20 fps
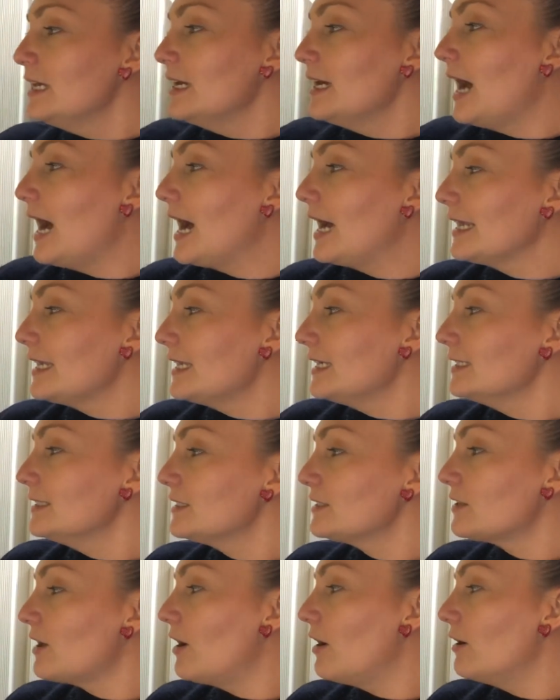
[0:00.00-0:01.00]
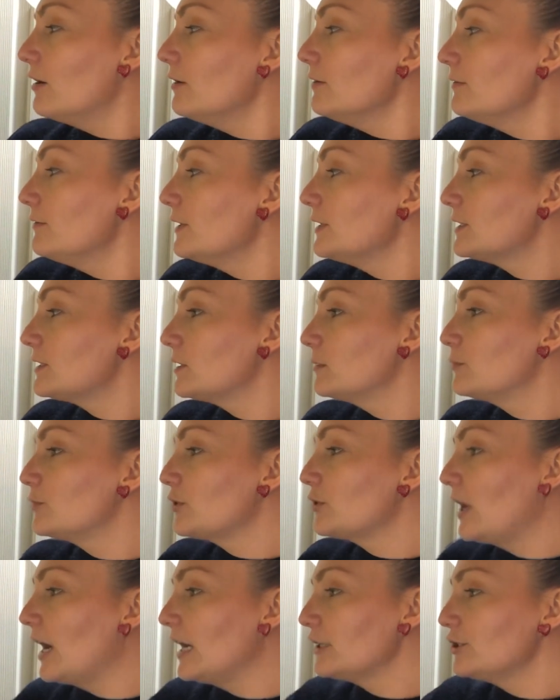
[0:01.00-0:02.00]
I can solve
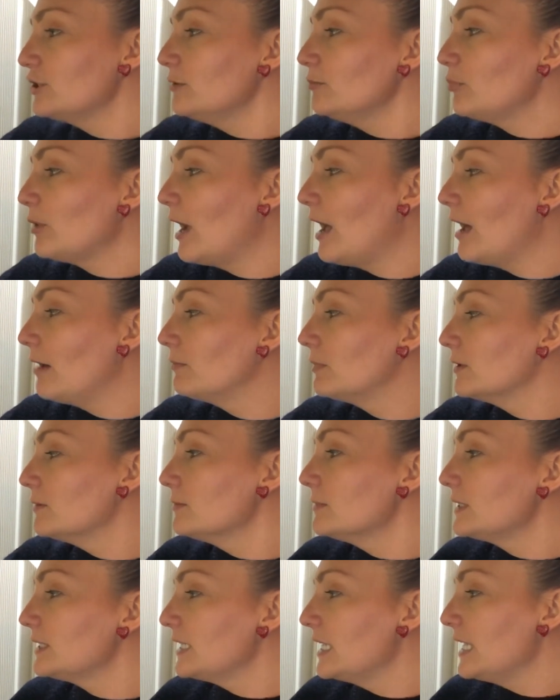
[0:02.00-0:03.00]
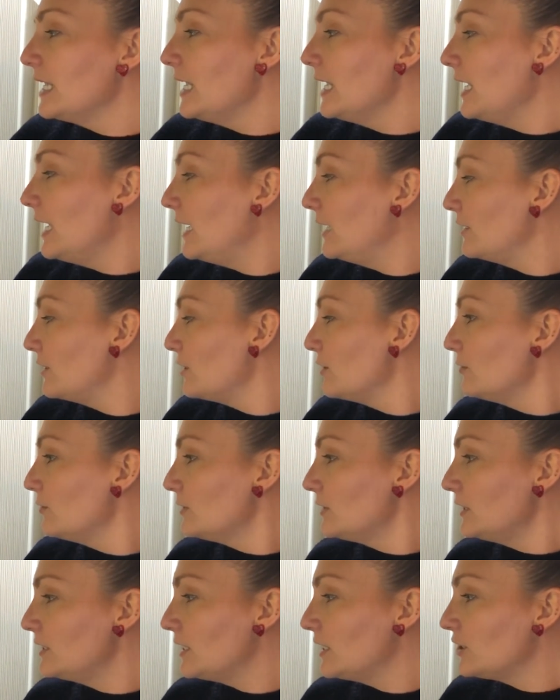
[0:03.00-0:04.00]
subtraction problems and use
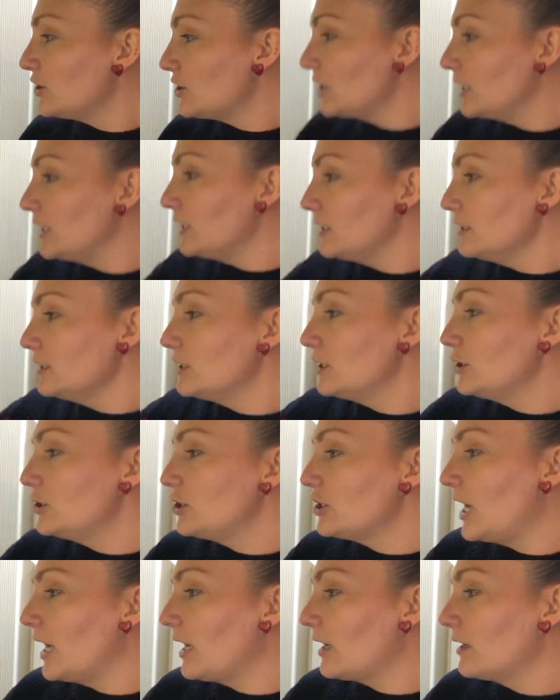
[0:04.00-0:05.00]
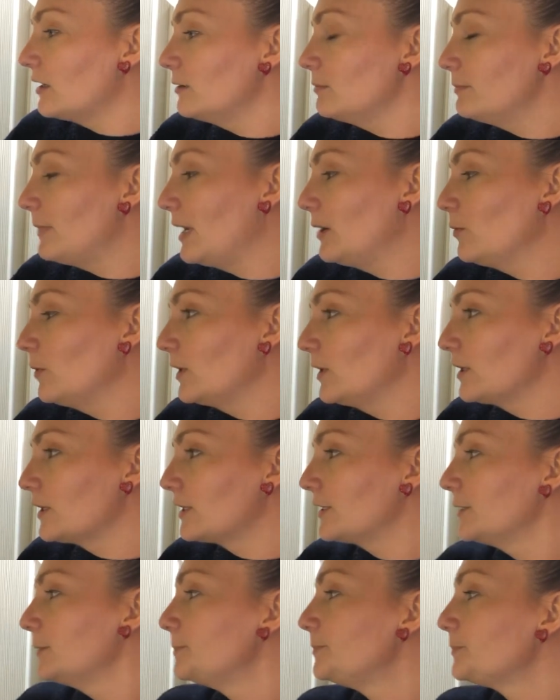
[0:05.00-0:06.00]
addition to check my
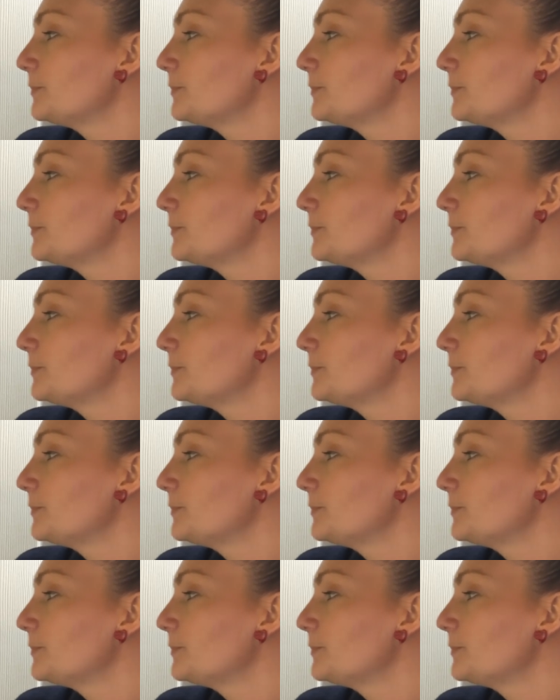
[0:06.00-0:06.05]
work.